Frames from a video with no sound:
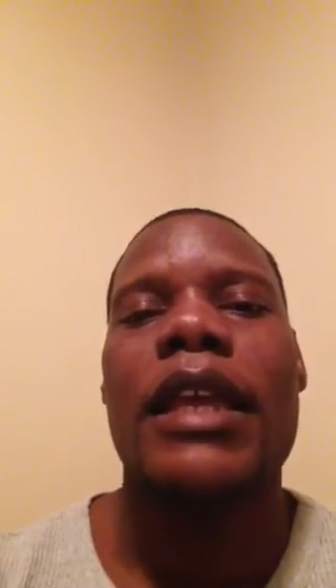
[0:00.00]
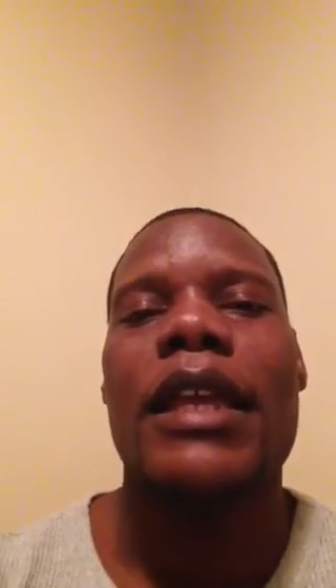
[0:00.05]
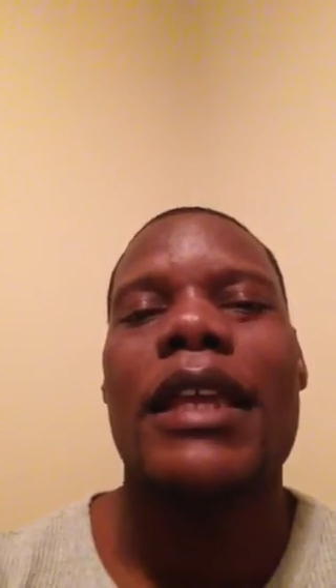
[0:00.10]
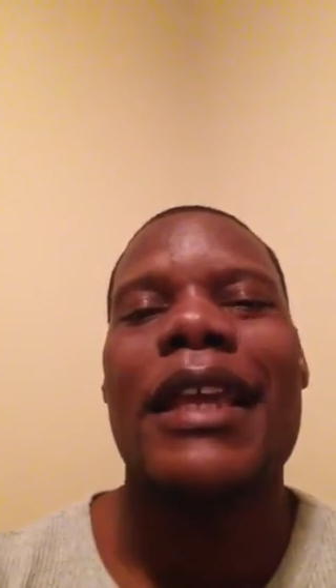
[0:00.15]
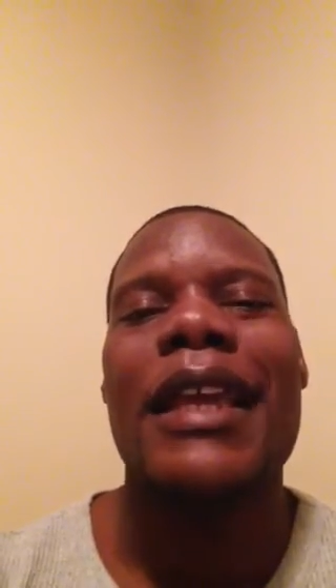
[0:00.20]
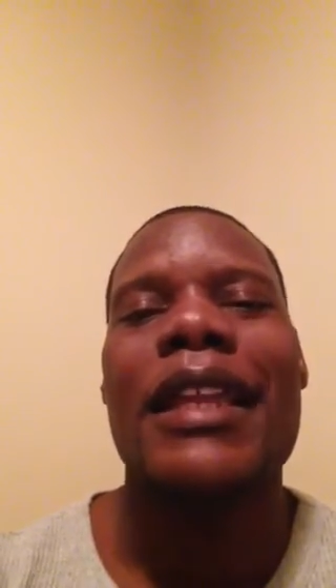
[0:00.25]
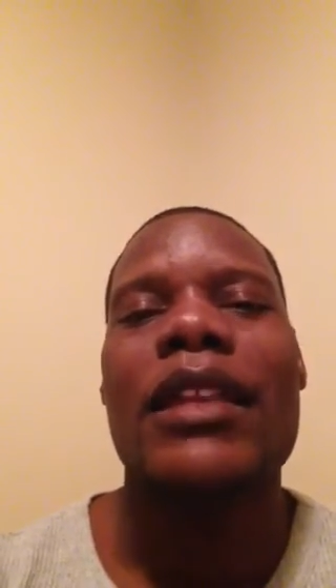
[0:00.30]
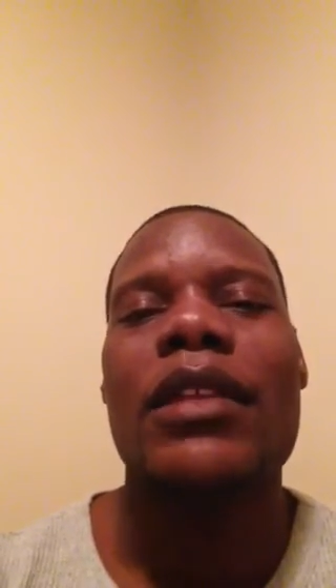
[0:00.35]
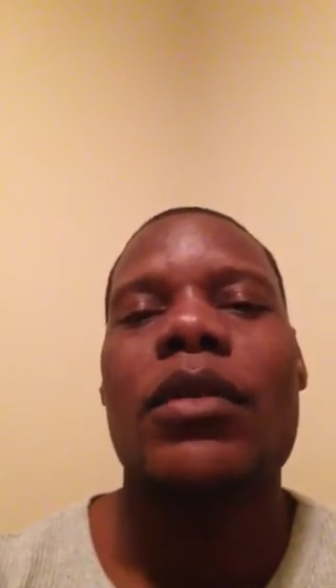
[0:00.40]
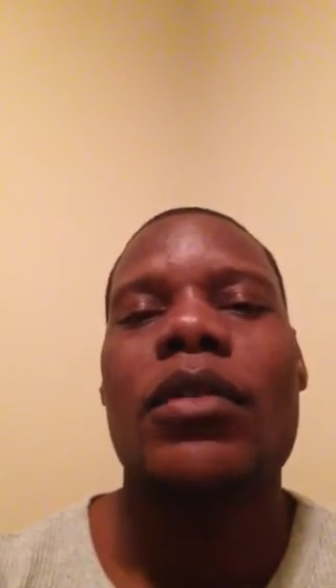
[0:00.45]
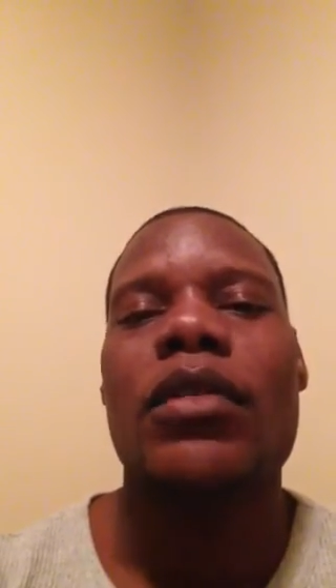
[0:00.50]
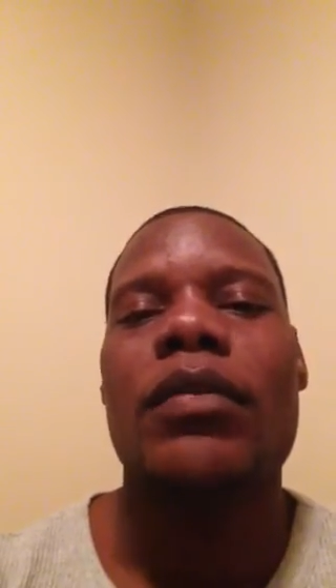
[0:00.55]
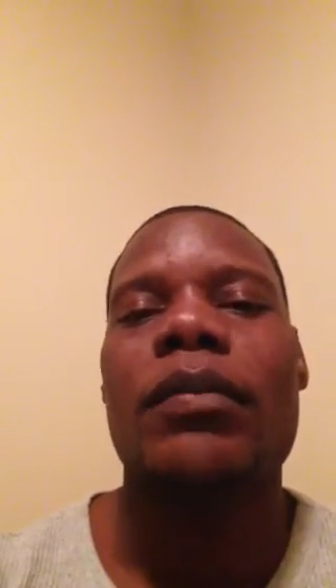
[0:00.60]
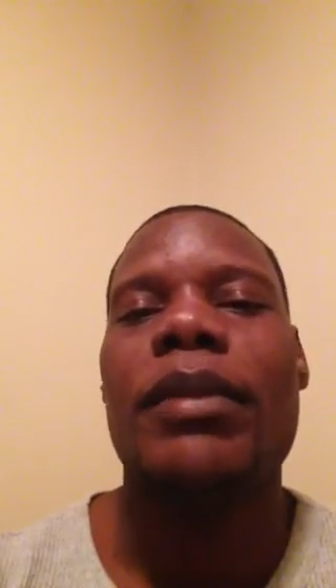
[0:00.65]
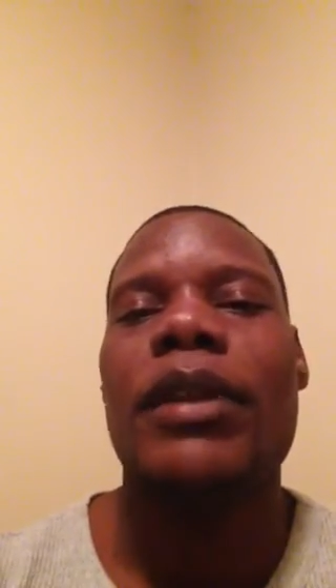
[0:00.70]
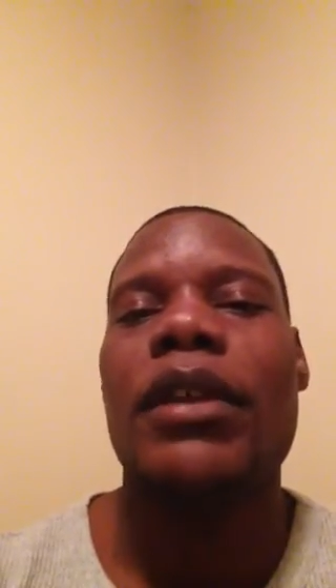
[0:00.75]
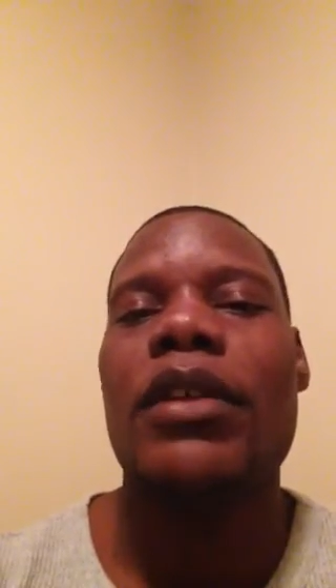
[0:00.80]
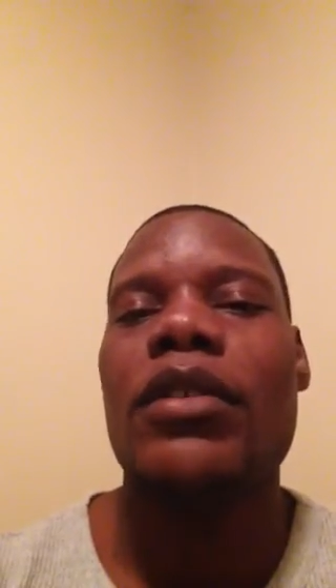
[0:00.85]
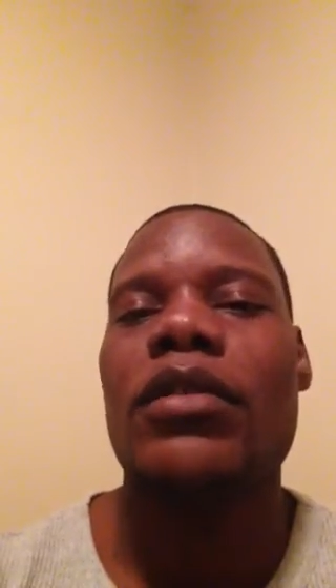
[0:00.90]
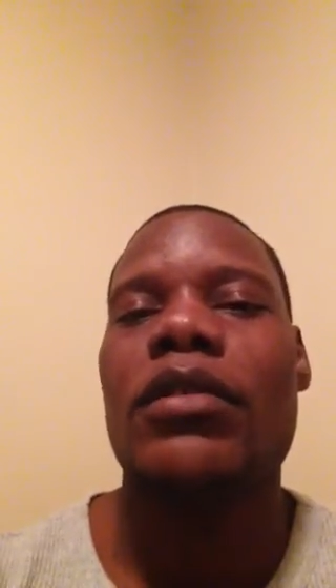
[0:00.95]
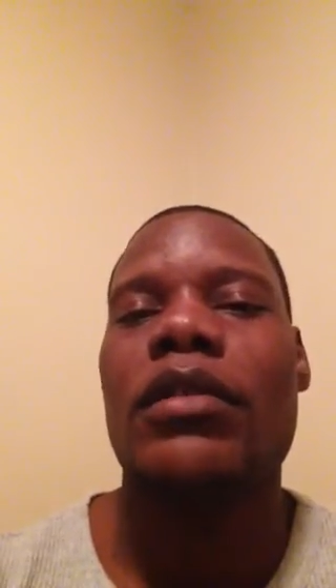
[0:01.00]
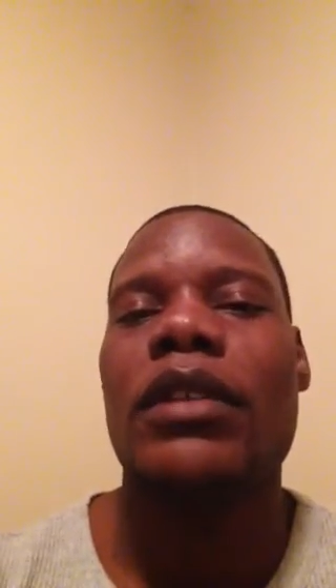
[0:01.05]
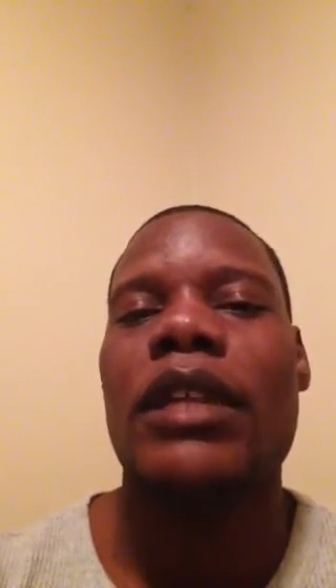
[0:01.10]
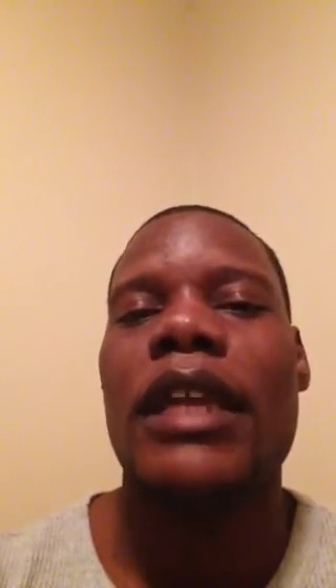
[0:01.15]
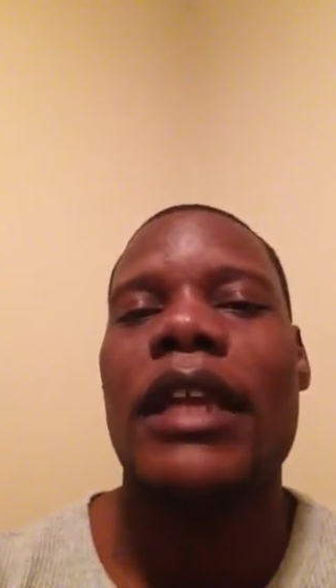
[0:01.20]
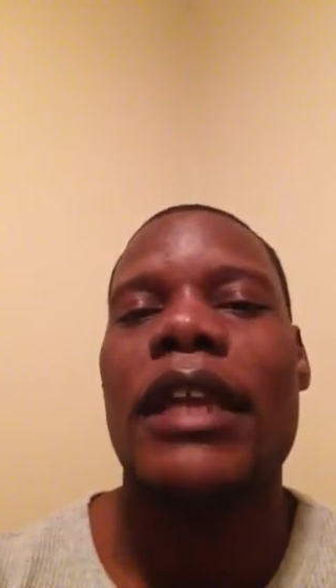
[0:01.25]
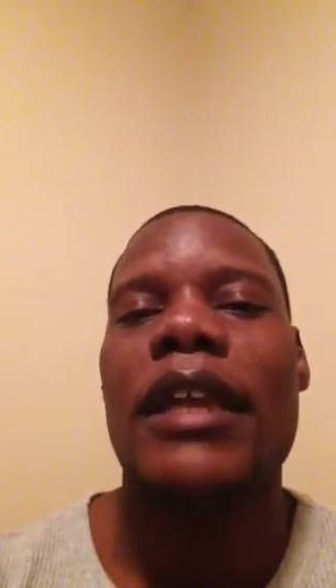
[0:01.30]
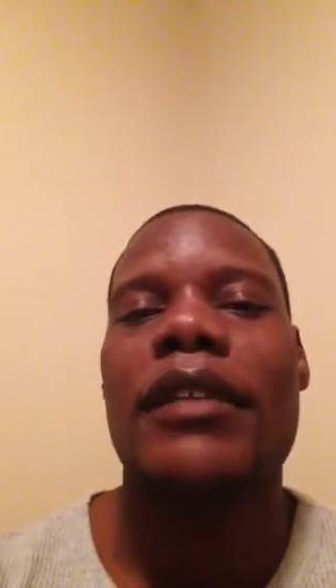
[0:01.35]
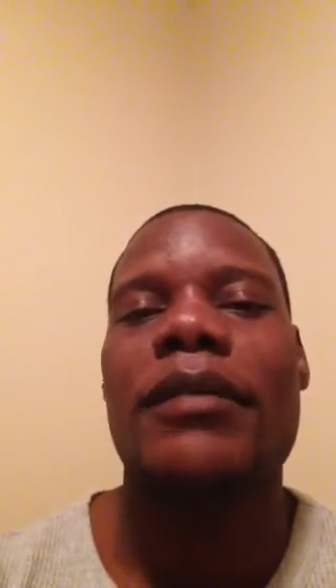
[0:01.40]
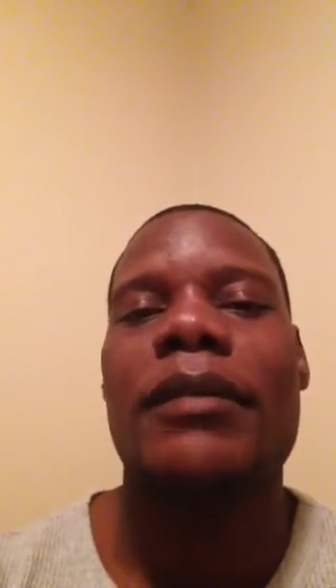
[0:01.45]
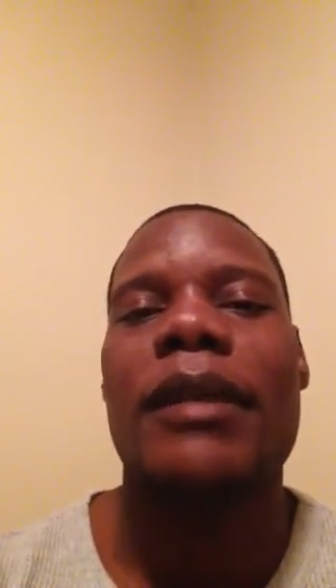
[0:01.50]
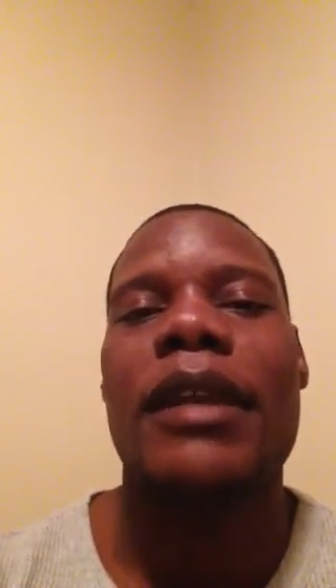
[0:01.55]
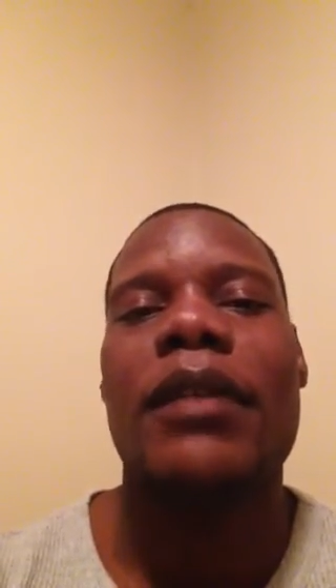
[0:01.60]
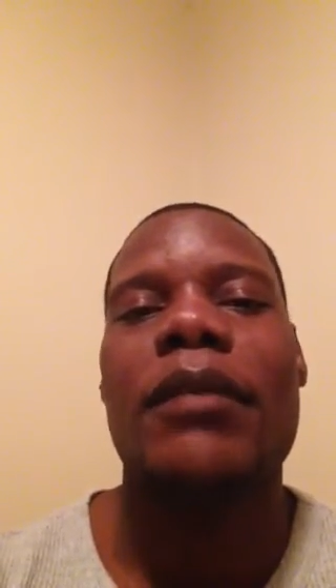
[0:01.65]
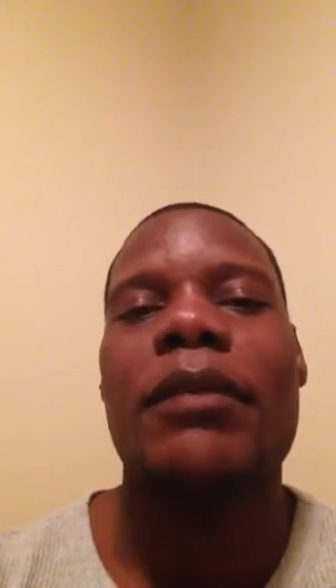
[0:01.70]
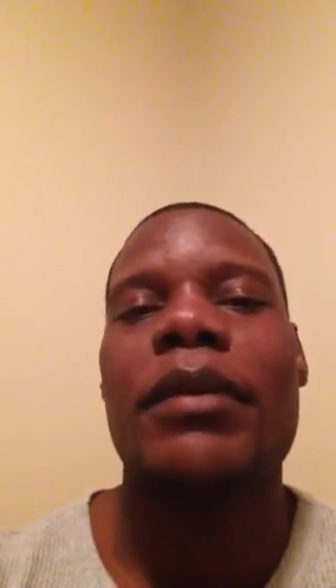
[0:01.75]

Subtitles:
He got those pencil legs, man.